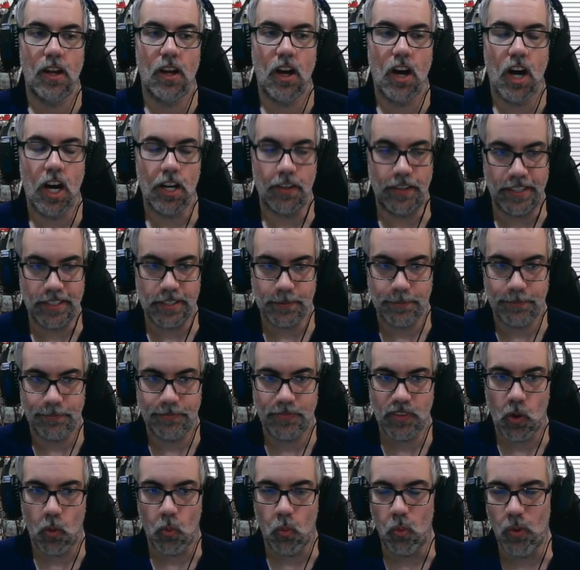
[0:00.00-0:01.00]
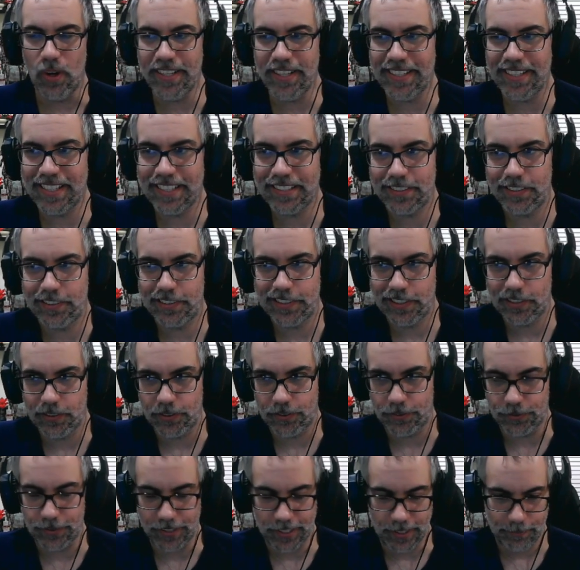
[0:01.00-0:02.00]
All right, when you get to tier
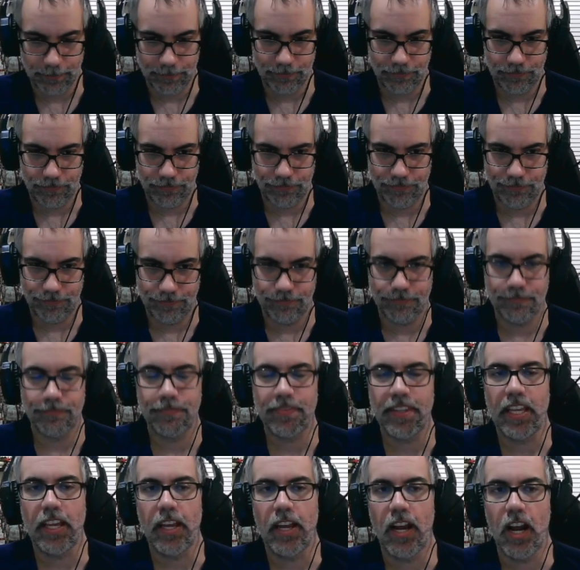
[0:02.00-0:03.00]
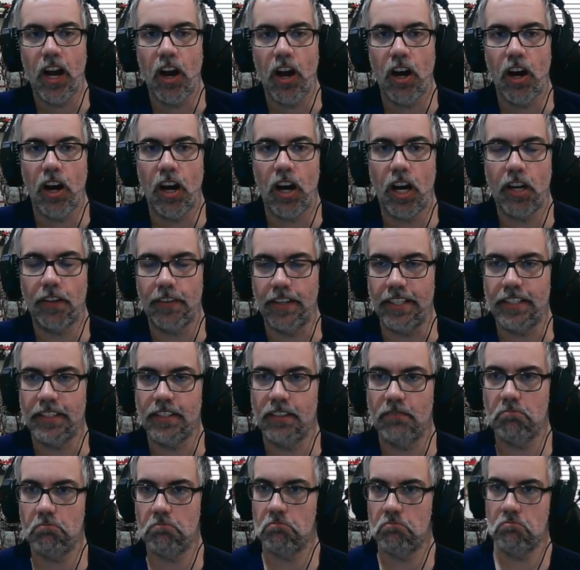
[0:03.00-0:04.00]
3, all right,
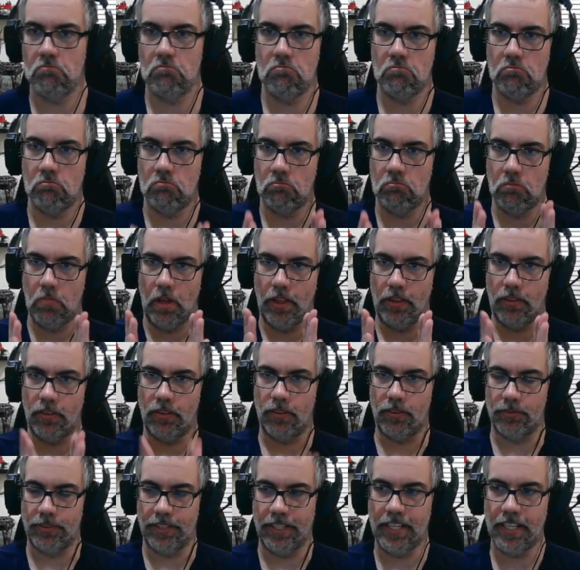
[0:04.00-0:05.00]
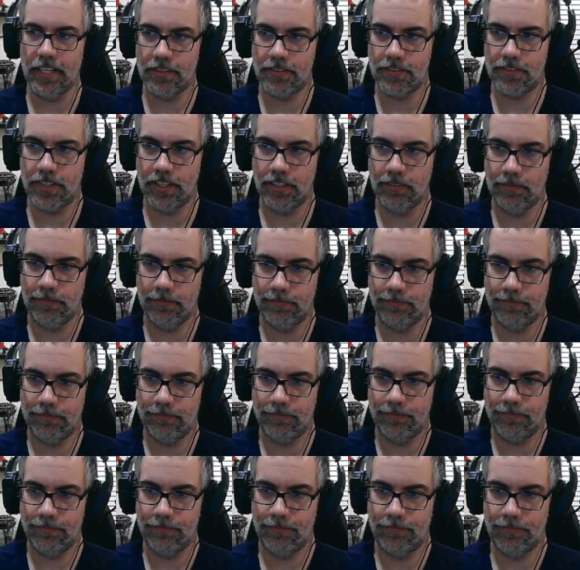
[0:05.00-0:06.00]
3 hits in,
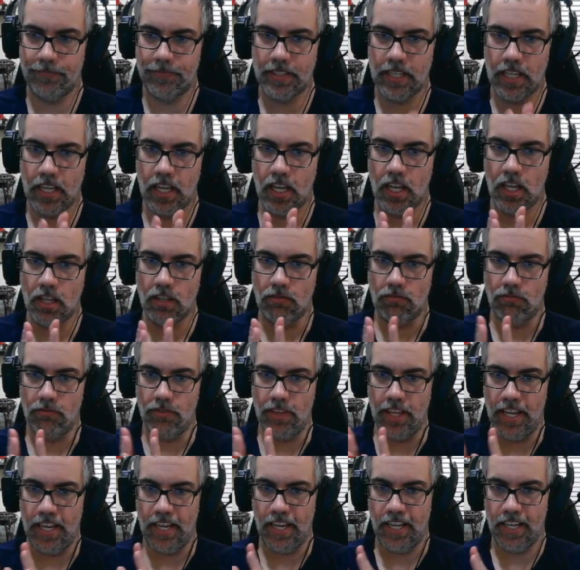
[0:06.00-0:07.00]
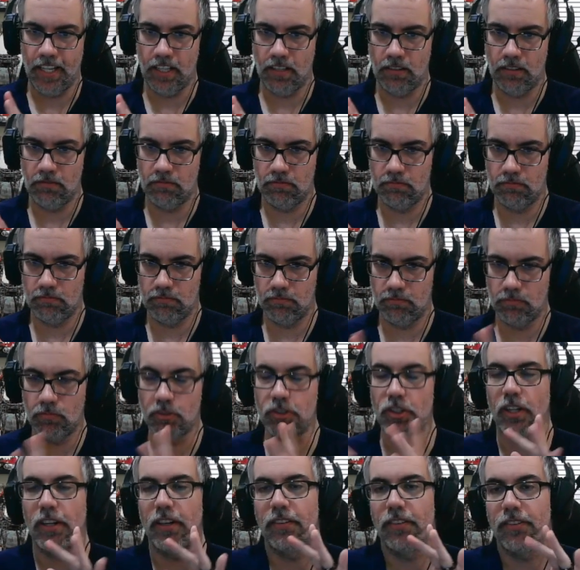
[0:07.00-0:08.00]
3
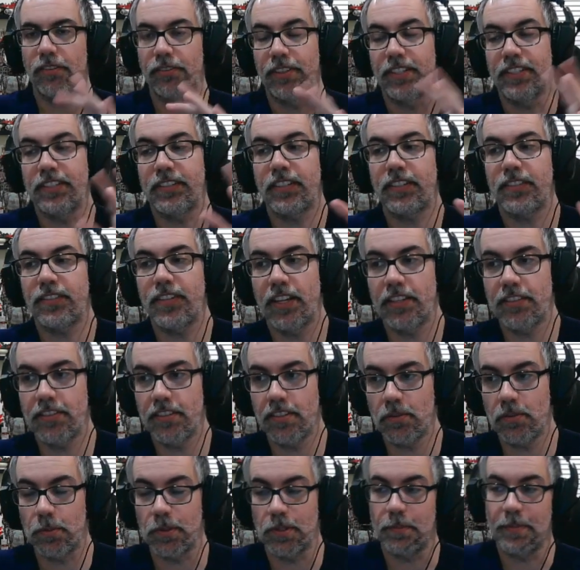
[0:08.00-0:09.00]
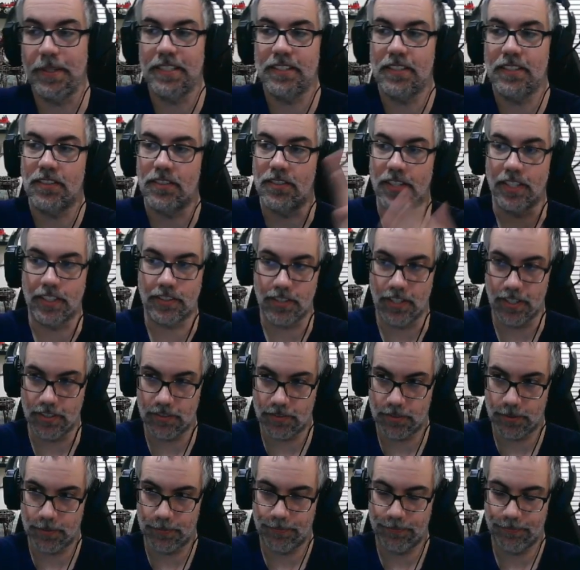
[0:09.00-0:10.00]
successes, which means 6 hits.